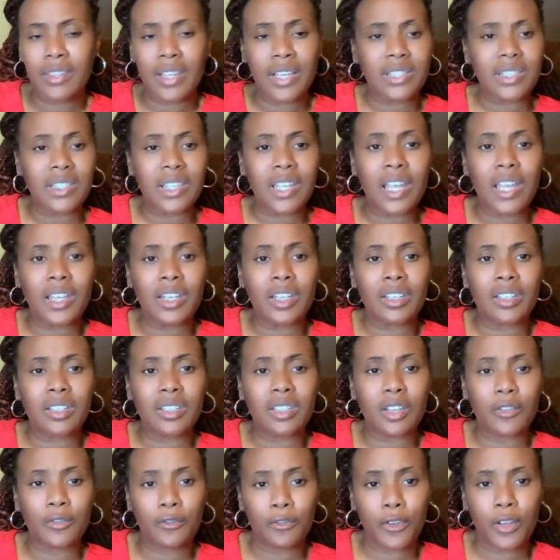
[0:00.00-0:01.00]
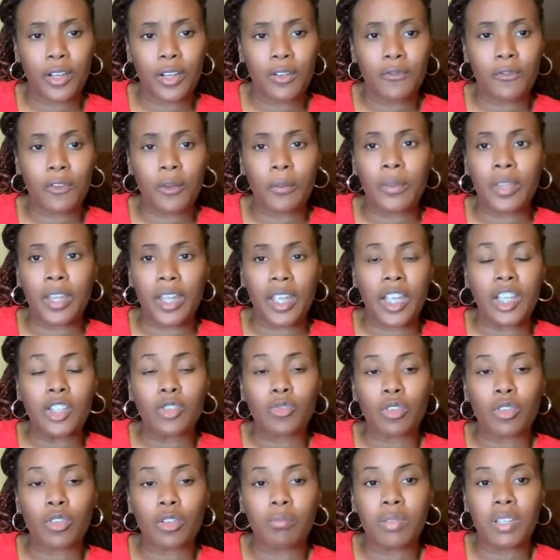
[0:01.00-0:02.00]
That's kind of different from the
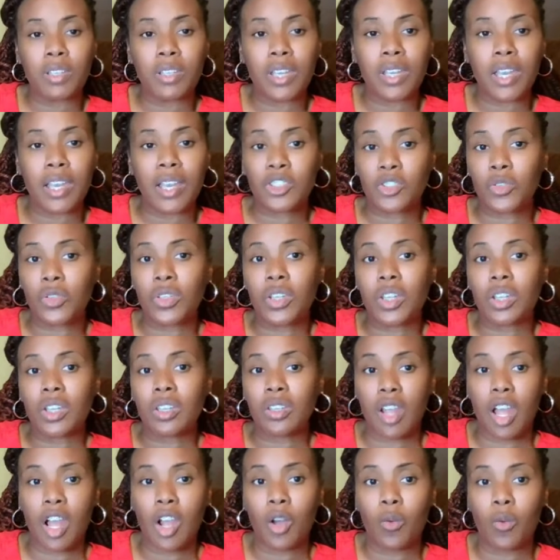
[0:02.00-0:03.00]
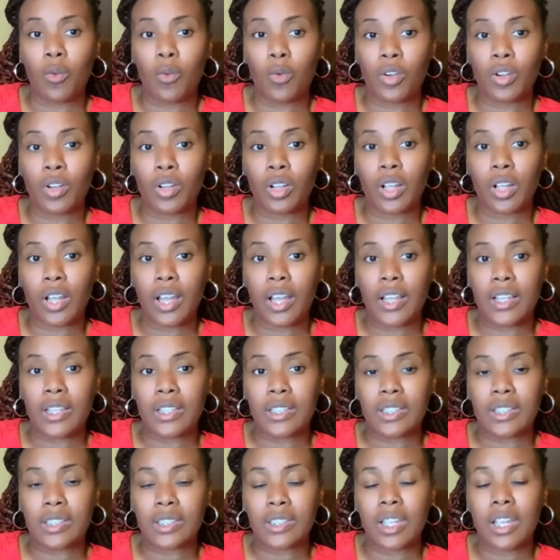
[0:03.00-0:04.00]
H1B, as you cannot work
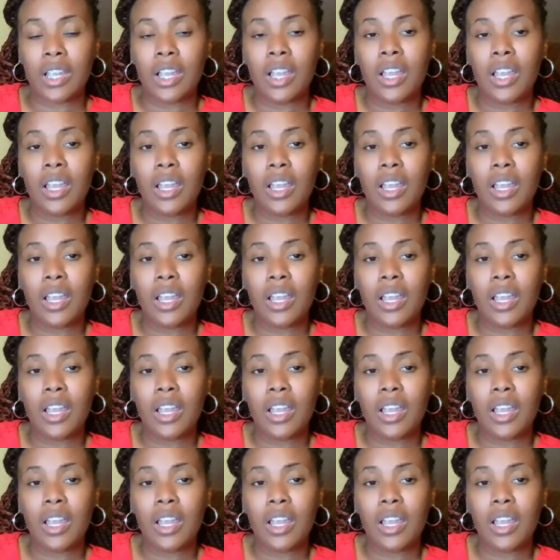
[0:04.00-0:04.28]
as